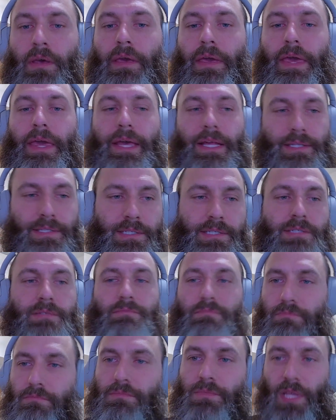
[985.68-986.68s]

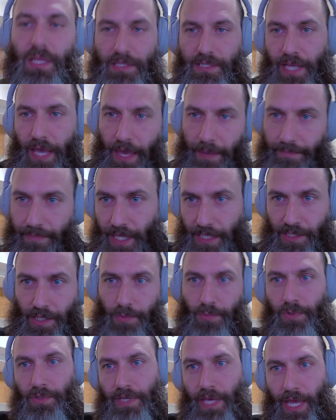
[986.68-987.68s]
it's the same that's
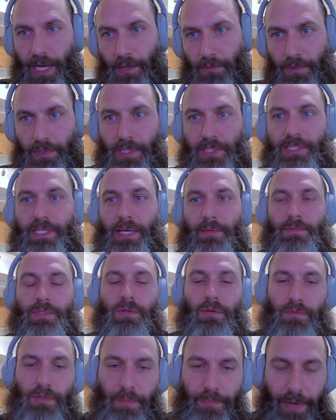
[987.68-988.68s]
communicating with the same.
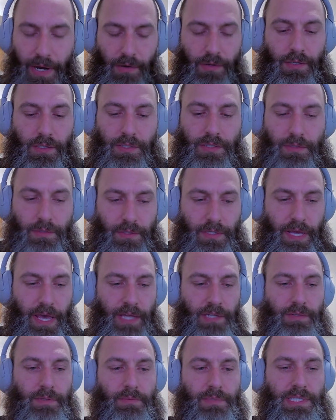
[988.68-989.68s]
So the barrier to
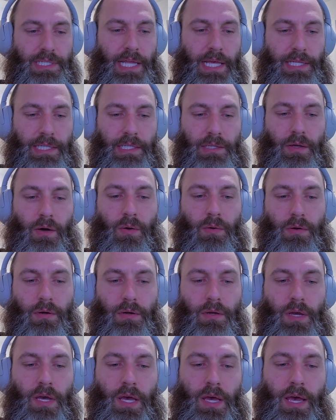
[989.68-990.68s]
entry was slightly
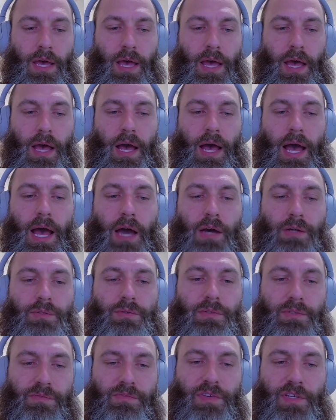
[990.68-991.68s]
lower. How do
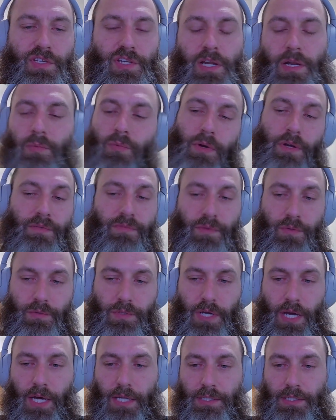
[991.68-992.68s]
you envision, and what have you
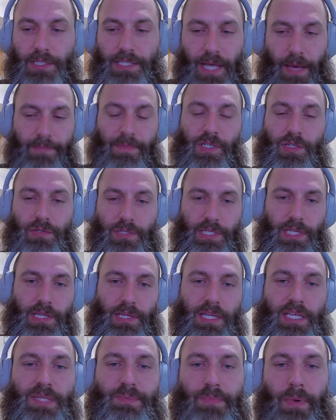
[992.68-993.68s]
done? Because I'm interested in
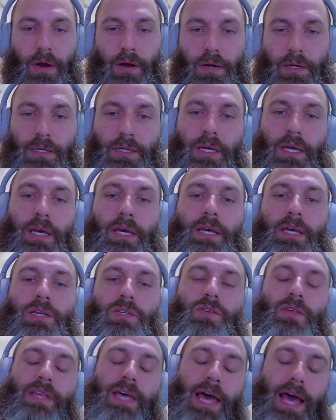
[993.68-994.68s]
this part,
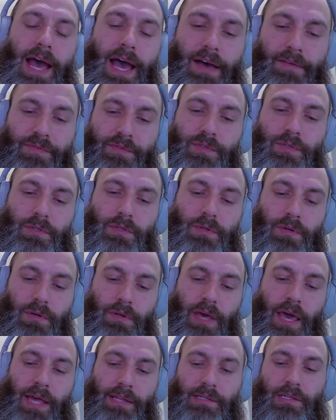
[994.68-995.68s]
so that after
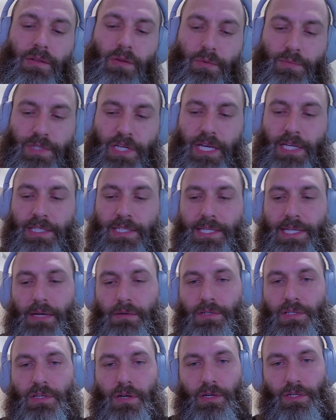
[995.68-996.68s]
Antelope chains now
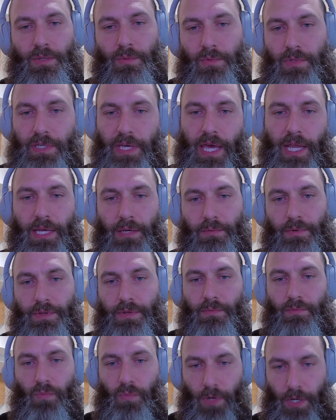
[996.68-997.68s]
start communicating
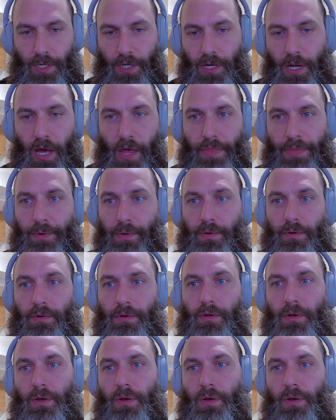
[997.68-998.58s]
with one another,